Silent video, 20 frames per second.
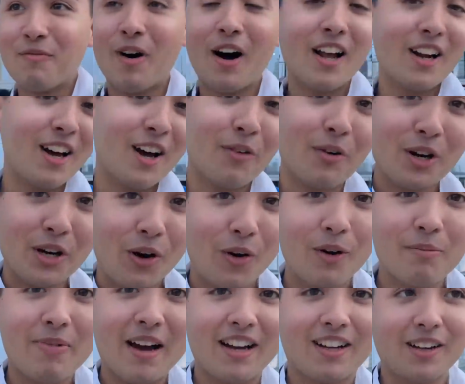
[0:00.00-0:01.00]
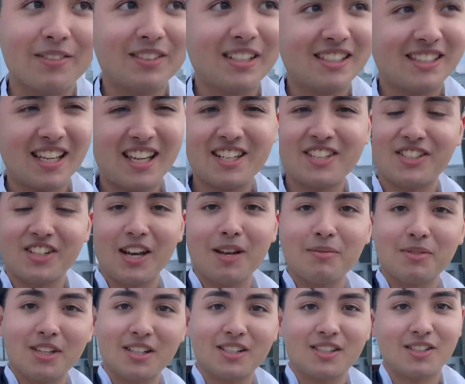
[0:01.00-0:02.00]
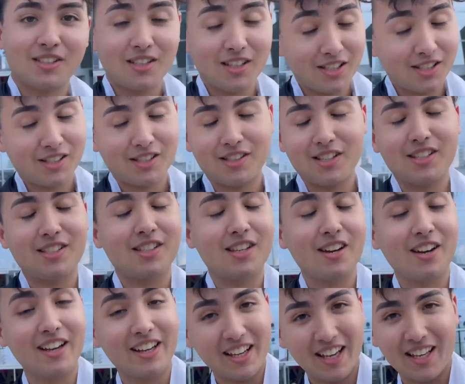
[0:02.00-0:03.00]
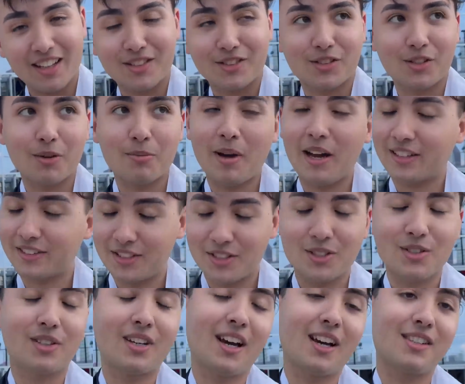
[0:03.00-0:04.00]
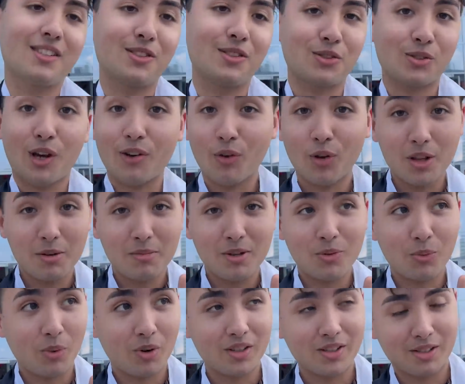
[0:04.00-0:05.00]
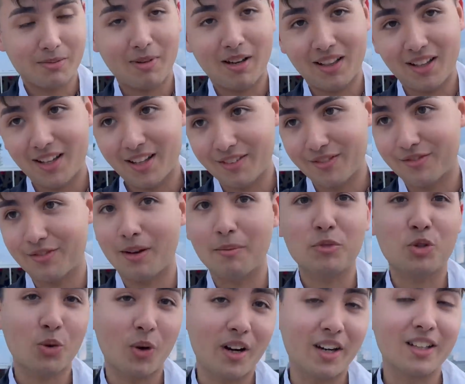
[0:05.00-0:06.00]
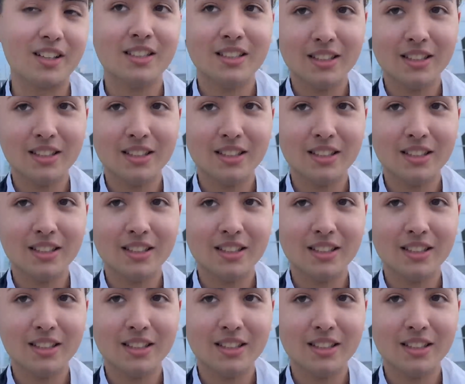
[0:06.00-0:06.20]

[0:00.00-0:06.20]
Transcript: but uh, we're going back up to St James's this this year again, so back to Newcastle. So I've only been once in my life. I'm 20.